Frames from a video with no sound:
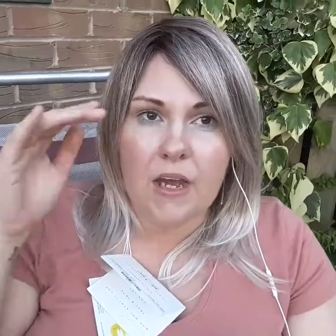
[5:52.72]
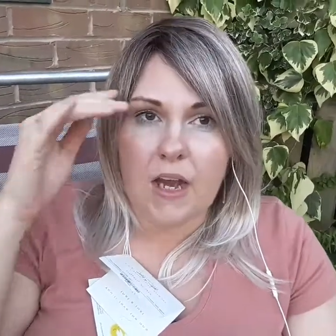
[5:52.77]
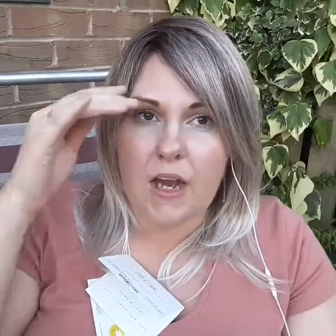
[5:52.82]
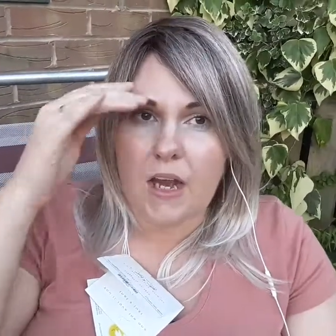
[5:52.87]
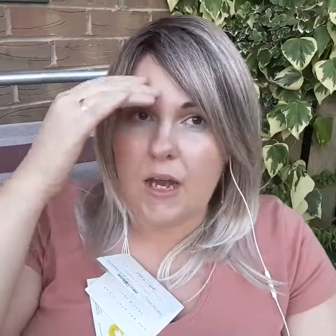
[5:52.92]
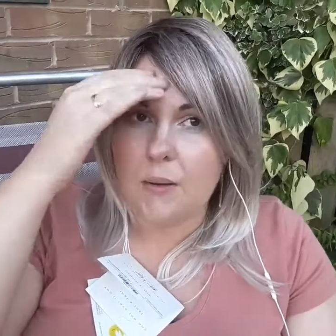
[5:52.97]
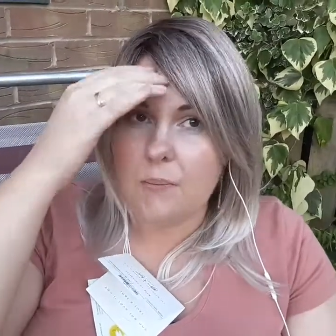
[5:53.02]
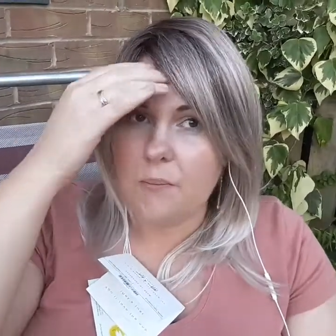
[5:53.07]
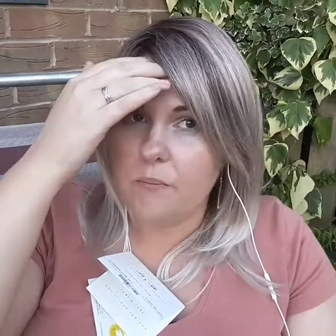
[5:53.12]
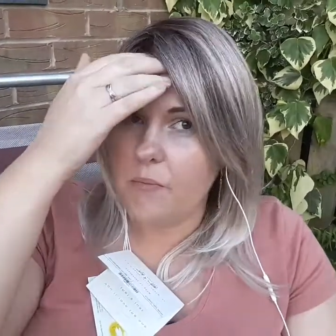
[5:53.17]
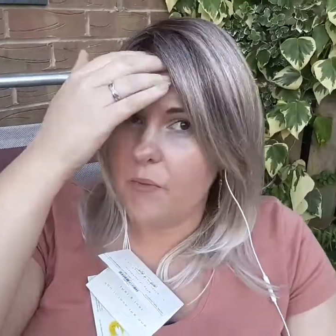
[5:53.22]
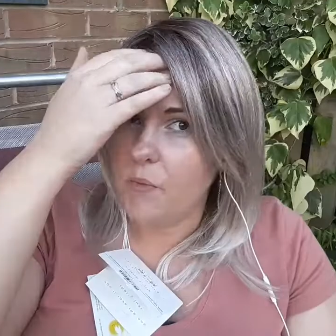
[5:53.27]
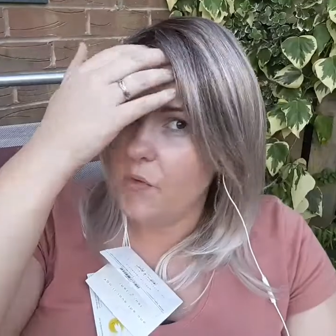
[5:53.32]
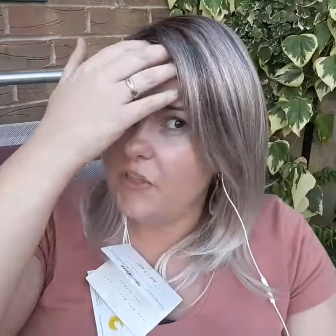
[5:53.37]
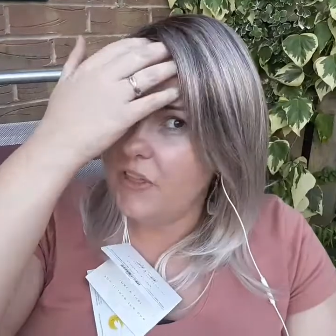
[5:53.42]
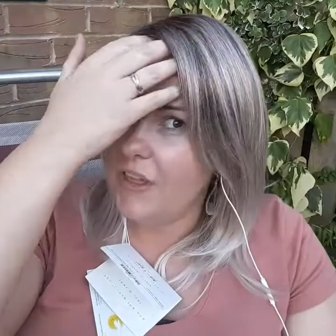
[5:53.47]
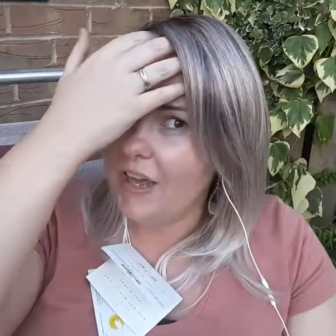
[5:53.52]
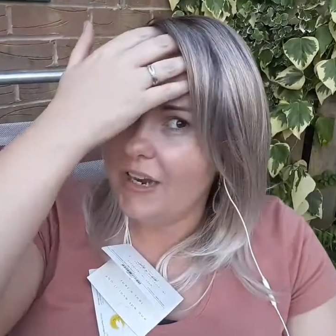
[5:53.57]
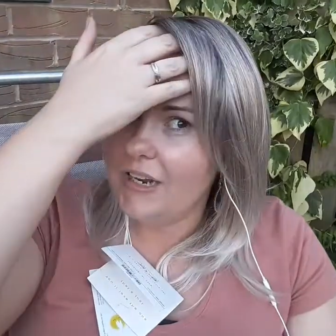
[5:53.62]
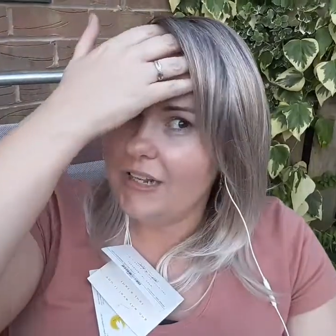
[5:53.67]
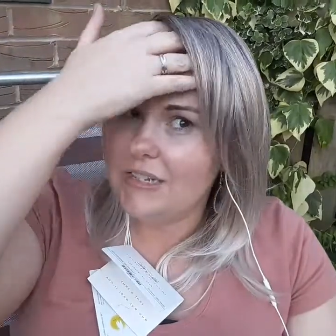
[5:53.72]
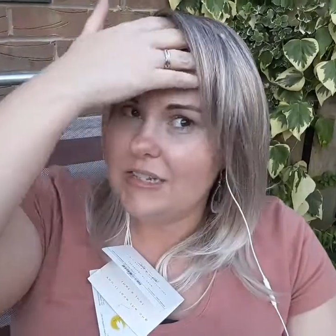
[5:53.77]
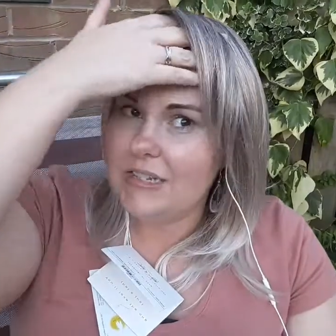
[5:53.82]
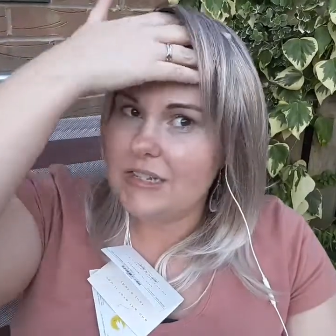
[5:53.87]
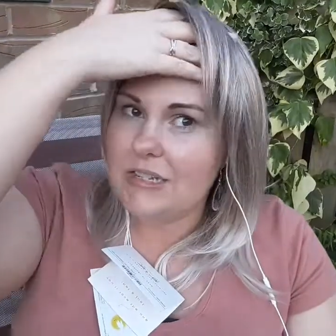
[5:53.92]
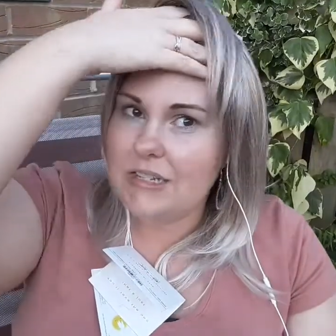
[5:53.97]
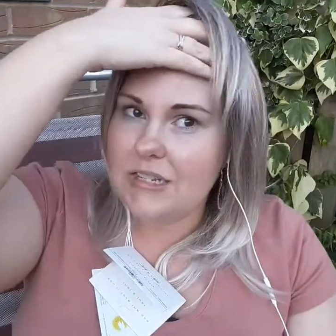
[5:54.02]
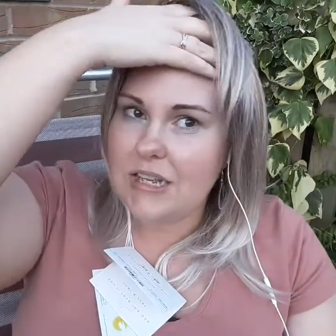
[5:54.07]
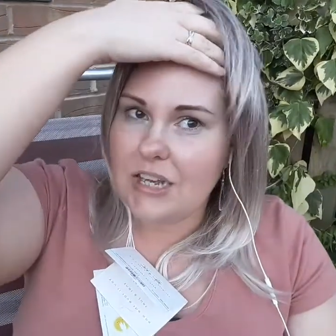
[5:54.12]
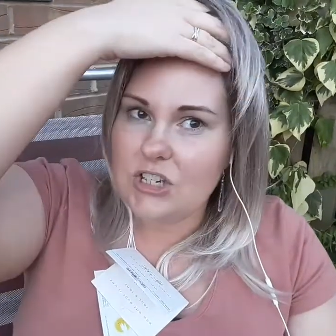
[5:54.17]
But with that, it's
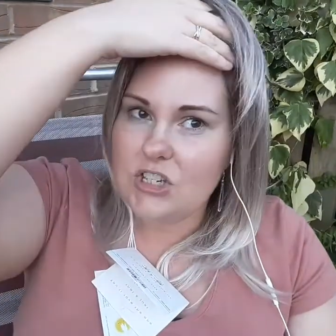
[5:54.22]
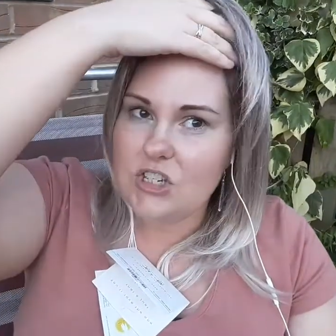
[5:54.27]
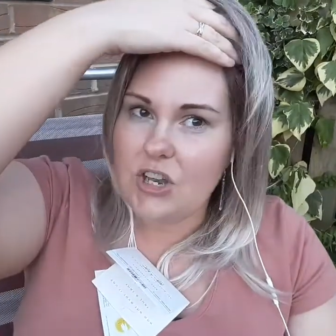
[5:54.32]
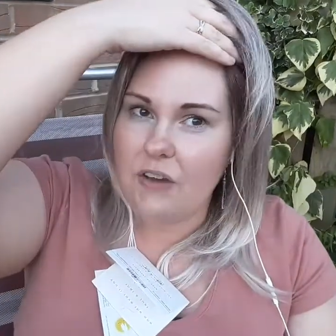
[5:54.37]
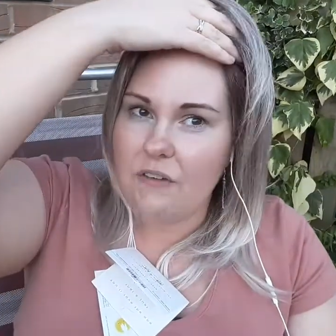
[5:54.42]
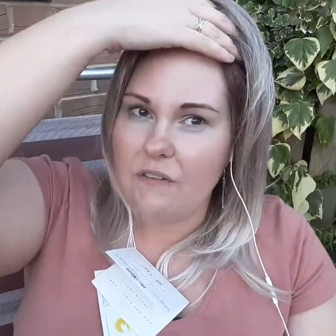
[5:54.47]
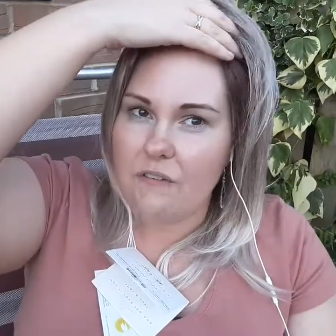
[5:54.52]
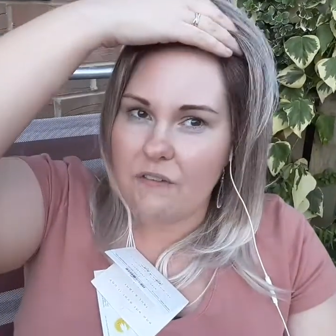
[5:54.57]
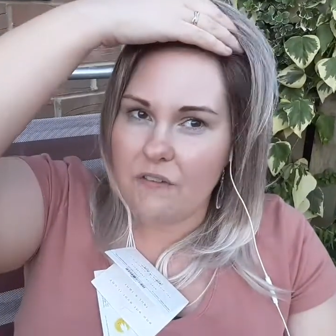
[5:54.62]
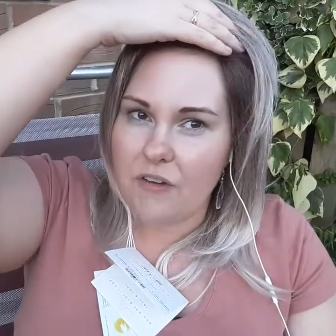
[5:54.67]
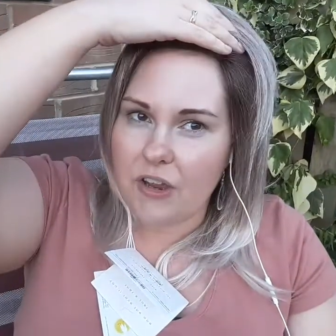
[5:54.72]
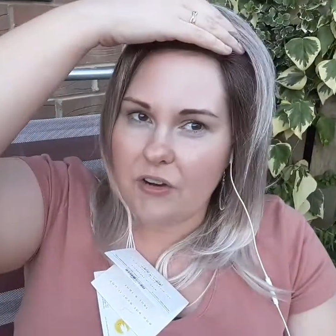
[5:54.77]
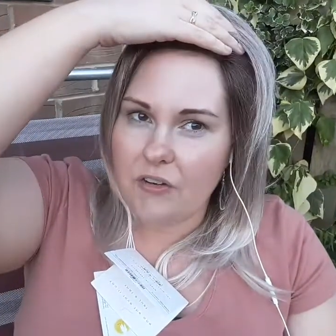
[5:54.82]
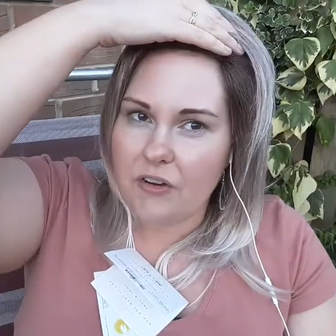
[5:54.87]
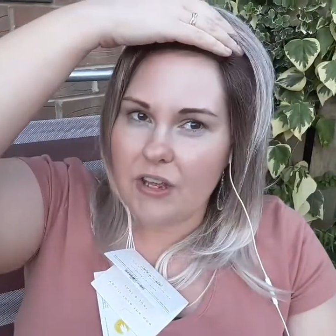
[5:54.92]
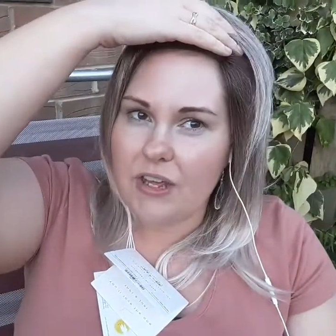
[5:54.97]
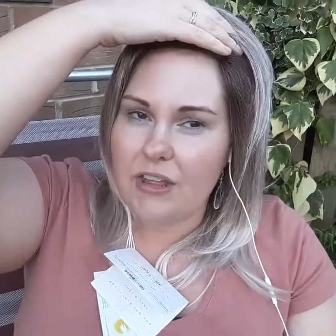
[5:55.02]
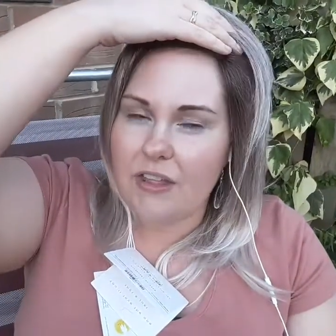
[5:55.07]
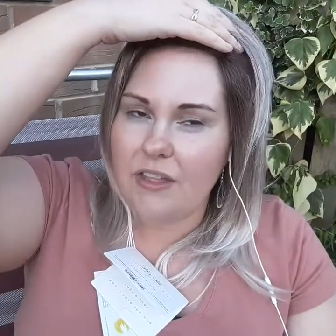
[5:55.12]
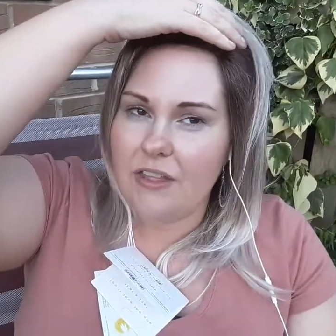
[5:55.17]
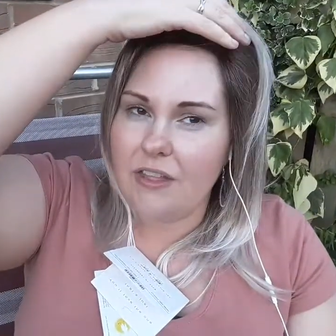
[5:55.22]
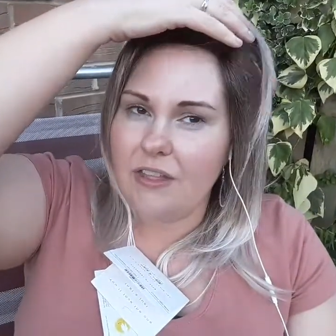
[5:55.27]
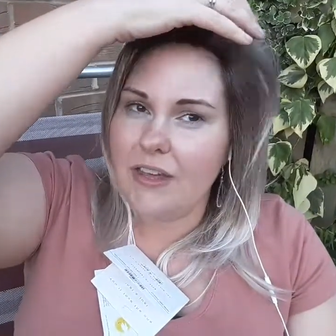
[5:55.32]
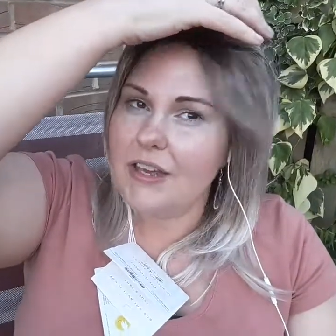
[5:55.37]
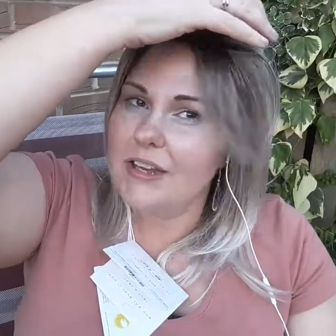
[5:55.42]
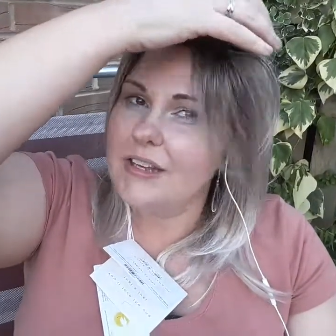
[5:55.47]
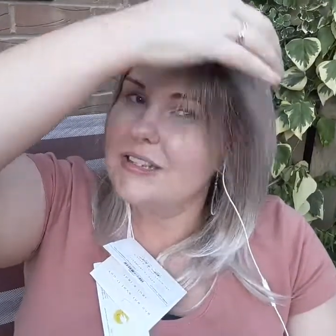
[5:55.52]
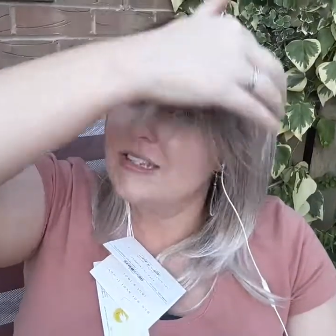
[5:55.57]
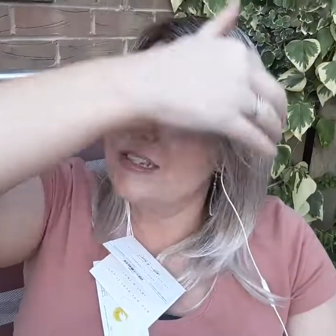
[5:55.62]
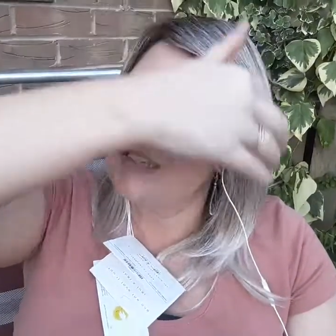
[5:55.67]
such a very
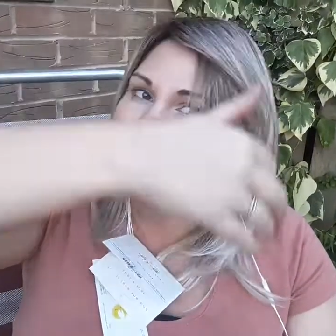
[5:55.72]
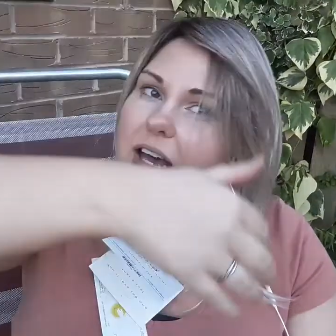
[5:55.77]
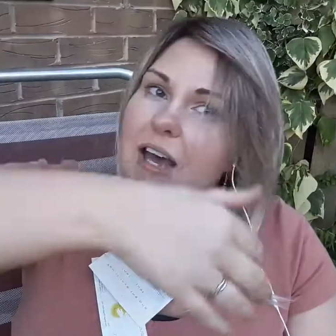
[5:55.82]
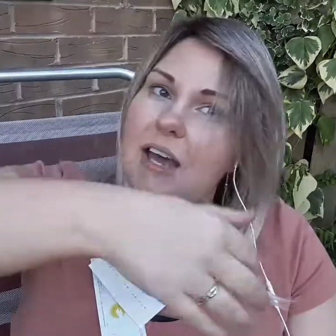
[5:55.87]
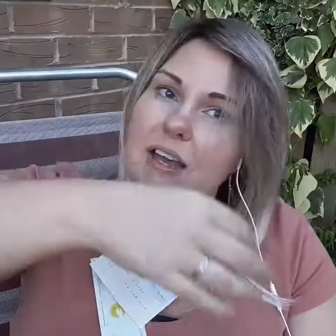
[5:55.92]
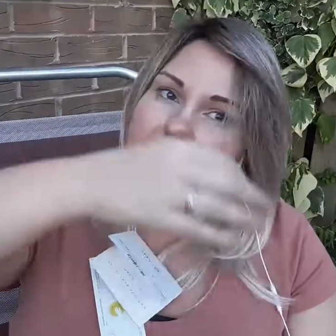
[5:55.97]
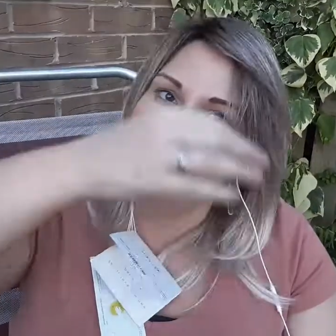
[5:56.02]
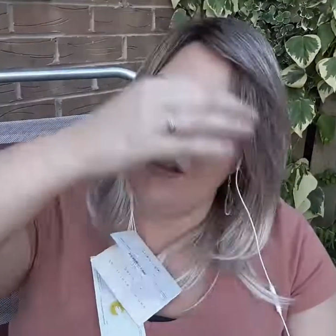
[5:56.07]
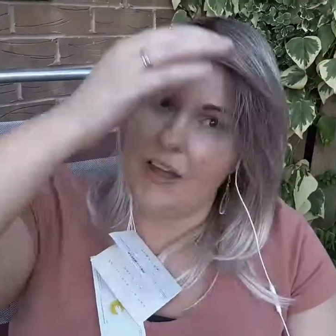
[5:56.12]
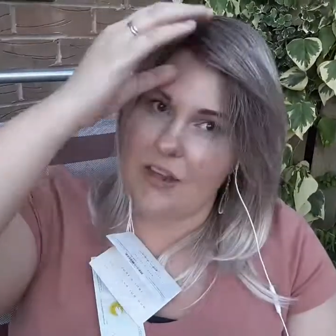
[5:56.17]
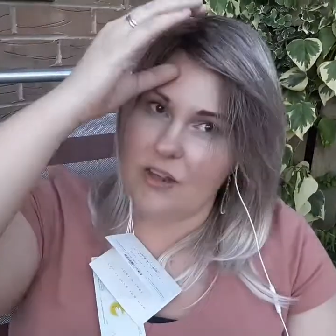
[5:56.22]
thick style,